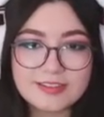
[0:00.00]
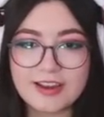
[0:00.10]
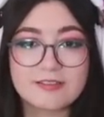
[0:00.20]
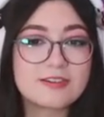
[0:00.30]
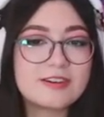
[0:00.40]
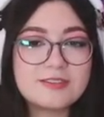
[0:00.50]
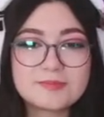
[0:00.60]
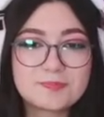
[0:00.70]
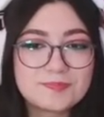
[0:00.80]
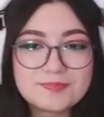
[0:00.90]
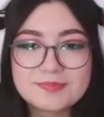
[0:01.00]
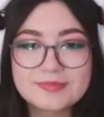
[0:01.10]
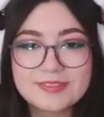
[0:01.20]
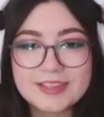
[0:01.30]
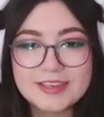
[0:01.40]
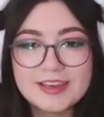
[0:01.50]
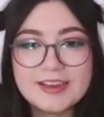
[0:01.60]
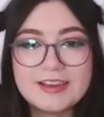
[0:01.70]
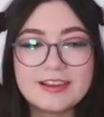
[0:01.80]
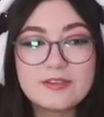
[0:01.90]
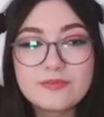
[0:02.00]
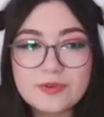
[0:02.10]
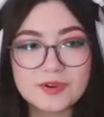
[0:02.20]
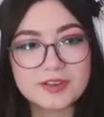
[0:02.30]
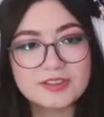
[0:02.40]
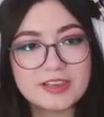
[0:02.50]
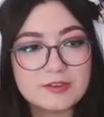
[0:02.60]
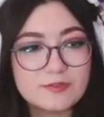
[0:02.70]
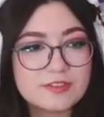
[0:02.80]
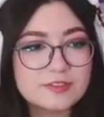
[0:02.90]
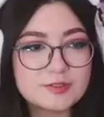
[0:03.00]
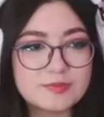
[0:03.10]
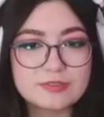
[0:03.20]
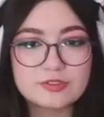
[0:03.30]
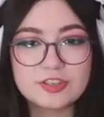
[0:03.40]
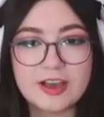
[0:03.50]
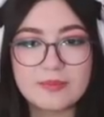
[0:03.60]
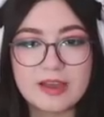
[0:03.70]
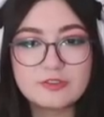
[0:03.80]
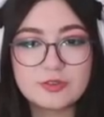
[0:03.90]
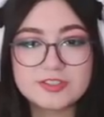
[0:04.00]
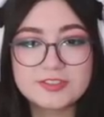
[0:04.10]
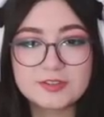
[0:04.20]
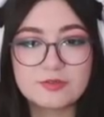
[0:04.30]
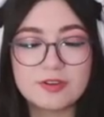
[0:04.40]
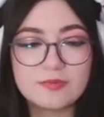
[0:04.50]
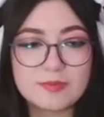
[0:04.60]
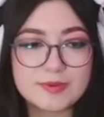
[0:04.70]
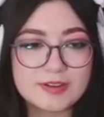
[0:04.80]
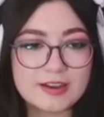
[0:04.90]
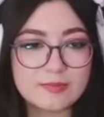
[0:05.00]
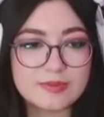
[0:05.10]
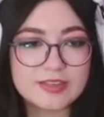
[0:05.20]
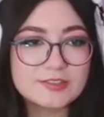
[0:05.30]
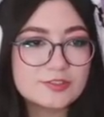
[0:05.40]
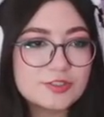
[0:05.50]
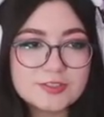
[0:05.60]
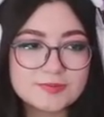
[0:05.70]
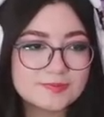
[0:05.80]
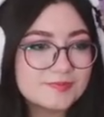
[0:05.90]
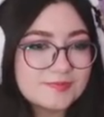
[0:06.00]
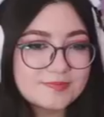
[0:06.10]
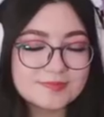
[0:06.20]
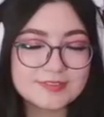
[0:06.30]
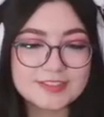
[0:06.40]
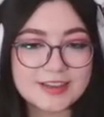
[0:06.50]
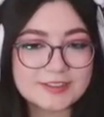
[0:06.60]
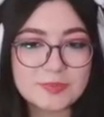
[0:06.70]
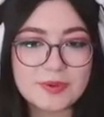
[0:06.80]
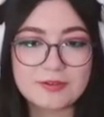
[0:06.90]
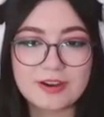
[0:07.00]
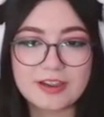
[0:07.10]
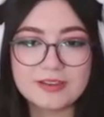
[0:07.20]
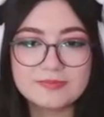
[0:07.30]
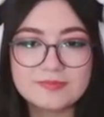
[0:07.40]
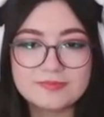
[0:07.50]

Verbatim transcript: I don't know. And Forg, thank you for the super chat. My dress is the Grim Reaper at a beach. Sounds about right.